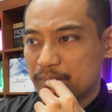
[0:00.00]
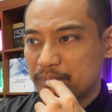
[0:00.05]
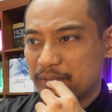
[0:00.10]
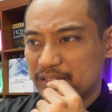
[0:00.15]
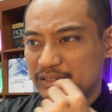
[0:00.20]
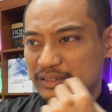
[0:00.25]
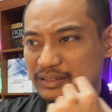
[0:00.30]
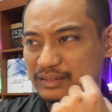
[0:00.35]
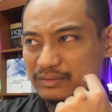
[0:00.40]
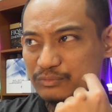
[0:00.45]

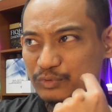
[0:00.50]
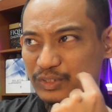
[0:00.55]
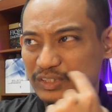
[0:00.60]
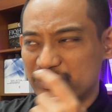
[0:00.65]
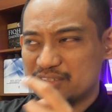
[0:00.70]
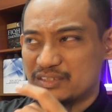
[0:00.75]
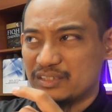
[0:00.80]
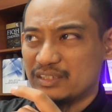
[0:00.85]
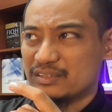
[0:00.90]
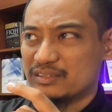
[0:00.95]
But
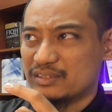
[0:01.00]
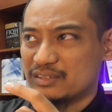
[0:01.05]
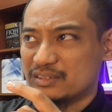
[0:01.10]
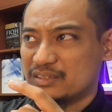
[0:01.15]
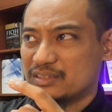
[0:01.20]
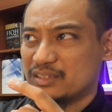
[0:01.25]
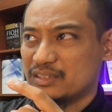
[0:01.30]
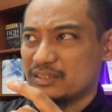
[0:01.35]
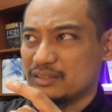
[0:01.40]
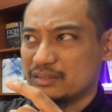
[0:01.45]
what is
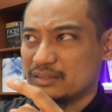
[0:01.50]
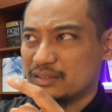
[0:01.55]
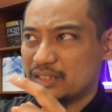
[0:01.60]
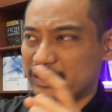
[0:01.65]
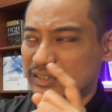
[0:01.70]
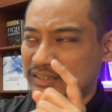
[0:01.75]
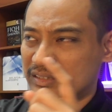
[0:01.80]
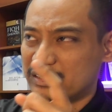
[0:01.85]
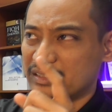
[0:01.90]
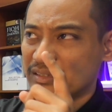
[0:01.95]
interesting,
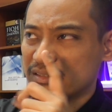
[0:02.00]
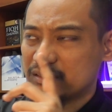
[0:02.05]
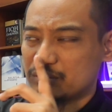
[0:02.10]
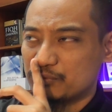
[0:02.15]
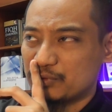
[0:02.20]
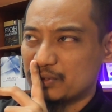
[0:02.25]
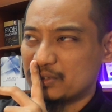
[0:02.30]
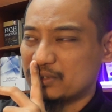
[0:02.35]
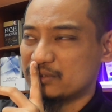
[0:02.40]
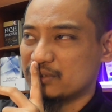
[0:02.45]
I think
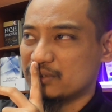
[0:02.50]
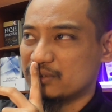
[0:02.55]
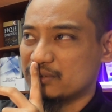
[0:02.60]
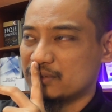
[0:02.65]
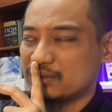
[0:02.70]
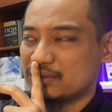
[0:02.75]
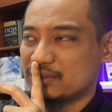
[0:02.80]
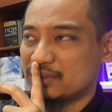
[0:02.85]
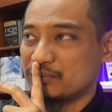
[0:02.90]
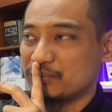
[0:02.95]
what is
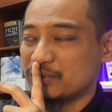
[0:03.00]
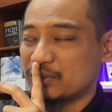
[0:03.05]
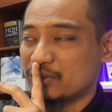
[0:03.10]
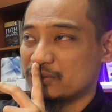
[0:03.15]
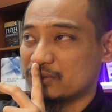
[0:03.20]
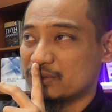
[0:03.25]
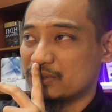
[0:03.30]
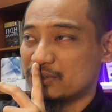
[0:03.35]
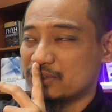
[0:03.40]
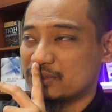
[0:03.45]
interesting,
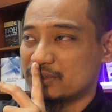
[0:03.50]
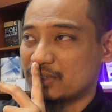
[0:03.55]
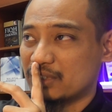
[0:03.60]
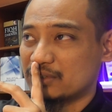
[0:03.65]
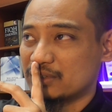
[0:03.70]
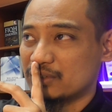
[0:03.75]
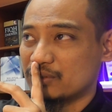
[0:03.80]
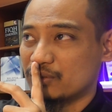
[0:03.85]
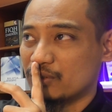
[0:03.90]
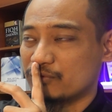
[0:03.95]
because the
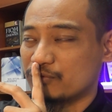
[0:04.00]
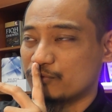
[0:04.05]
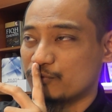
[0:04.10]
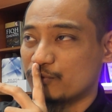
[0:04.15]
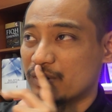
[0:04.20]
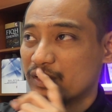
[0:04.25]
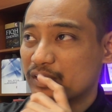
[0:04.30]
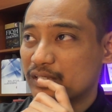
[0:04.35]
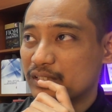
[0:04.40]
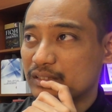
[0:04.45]
discussion of
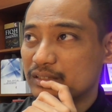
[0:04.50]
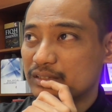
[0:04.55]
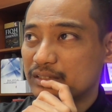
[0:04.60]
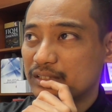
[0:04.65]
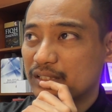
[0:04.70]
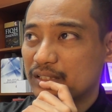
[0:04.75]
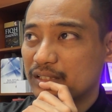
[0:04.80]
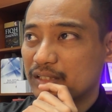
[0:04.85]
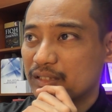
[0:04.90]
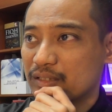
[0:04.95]
why
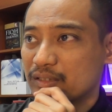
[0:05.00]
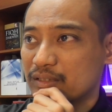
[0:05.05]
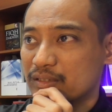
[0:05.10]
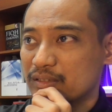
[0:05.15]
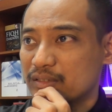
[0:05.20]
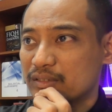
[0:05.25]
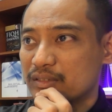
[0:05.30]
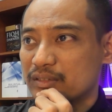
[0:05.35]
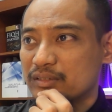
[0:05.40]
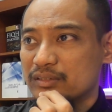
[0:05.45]
there are
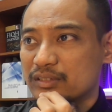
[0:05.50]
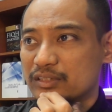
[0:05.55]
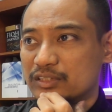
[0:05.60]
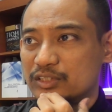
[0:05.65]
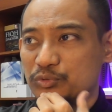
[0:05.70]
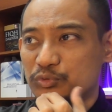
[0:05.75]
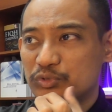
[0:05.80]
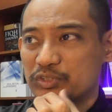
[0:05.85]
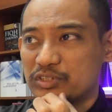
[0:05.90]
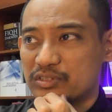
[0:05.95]
the
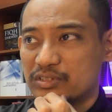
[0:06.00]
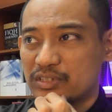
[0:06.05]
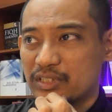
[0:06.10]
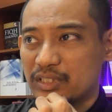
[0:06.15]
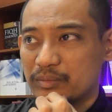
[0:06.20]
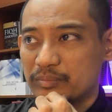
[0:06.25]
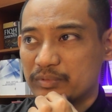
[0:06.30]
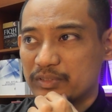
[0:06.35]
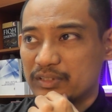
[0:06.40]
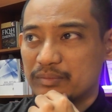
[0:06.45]
Jewish
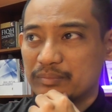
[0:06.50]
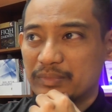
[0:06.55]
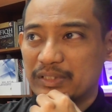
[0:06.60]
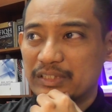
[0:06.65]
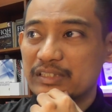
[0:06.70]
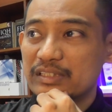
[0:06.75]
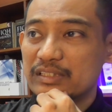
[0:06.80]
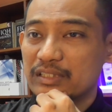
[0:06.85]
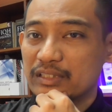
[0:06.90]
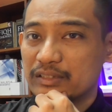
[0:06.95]
tribe in
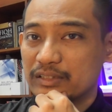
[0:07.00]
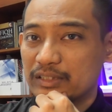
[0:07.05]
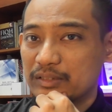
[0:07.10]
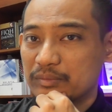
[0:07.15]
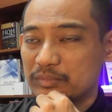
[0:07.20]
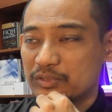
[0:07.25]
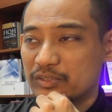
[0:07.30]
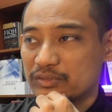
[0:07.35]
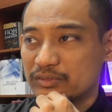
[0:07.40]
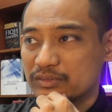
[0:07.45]
Medina,
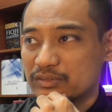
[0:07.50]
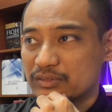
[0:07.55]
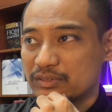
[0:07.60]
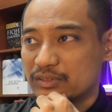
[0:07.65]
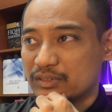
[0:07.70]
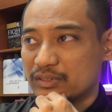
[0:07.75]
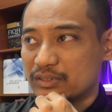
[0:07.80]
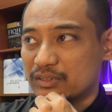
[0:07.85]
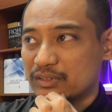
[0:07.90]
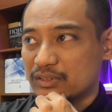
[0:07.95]
right? Because
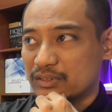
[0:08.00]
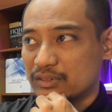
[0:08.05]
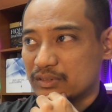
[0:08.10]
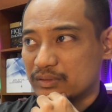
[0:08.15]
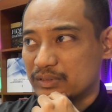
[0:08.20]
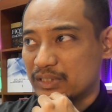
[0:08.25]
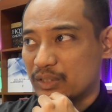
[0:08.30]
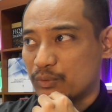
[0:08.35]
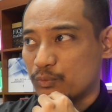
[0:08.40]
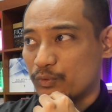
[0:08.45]

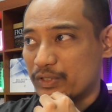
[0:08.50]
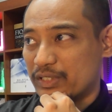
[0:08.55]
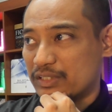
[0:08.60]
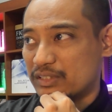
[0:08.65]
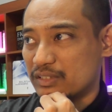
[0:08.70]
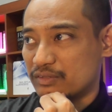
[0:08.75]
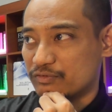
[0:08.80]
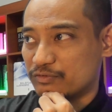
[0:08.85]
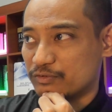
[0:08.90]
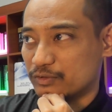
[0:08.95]
they are
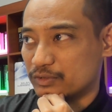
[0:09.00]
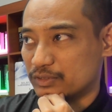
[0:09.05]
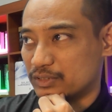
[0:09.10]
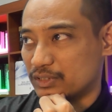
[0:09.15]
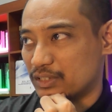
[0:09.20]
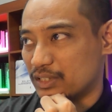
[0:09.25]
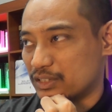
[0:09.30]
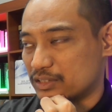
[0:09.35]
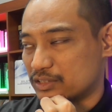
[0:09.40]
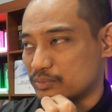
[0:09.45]
waiting for
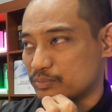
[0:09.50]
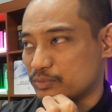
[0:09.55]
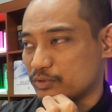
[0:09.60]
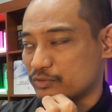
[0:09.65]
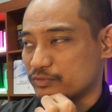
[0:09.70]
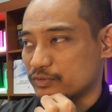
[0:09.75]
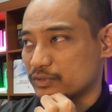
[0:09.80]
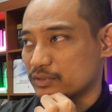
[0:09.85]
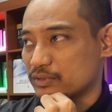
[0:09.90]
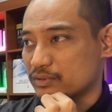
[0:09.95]
the last
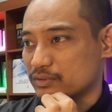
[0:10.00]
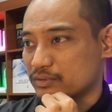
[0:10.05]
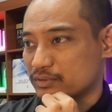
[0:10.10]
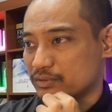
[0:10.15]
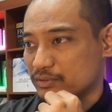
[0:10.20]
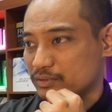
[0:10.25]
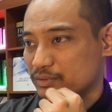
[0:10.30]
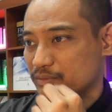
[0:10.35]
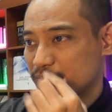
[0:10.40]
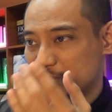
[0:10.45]
prophet,
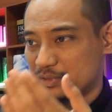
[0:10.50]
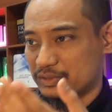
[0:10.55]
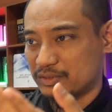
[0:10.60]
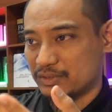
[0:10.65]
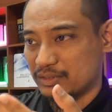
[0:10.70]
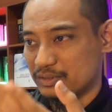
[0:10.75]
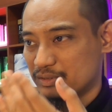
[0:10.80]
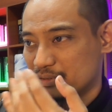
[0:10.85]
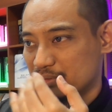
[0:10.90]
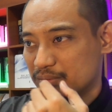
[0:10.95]

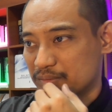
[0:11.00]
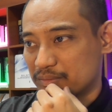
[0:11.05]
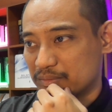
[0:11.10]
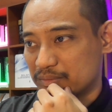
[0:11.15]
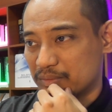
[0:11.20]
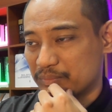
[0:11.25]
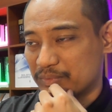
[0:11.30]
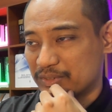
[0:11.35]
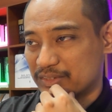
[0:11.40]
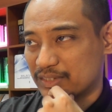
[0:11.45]
basically
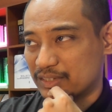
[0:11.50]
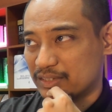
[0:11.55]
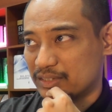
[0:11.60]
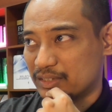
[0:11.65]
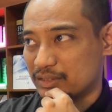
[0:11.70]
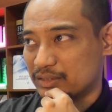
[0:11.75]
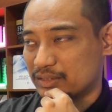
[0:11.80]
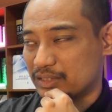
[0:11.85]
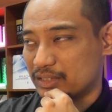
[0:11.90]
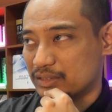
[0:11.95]
the
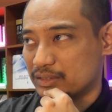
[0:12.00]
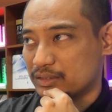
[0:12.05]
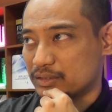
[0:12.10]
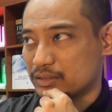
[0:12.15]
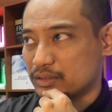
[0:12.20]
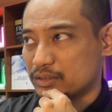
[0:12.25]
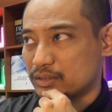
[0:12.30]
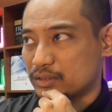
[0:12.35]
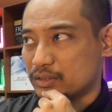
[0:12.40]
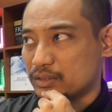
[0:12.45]
Messiah, then
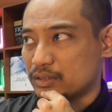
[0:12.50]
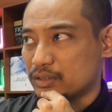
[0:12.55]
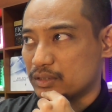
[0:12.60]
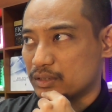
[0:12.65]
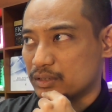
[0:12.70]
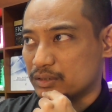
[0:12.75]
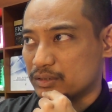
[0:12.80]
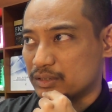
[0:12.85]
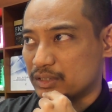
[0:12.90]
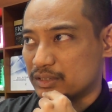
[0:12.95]

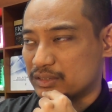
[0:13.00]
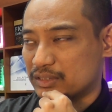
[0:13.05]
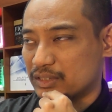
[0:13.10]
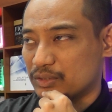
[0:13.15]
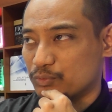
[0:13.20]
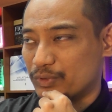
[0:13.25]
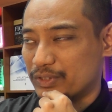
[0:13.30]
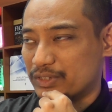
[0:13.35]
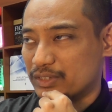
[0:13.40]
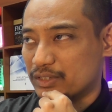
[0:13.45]
they're
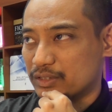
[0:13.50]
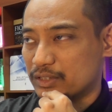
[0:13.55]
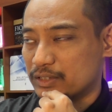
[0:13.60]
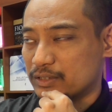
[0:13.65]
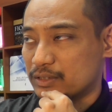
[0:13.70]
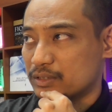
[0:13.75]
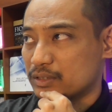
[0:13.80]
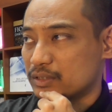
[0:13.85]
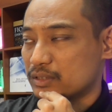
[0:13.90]
still waiting, right?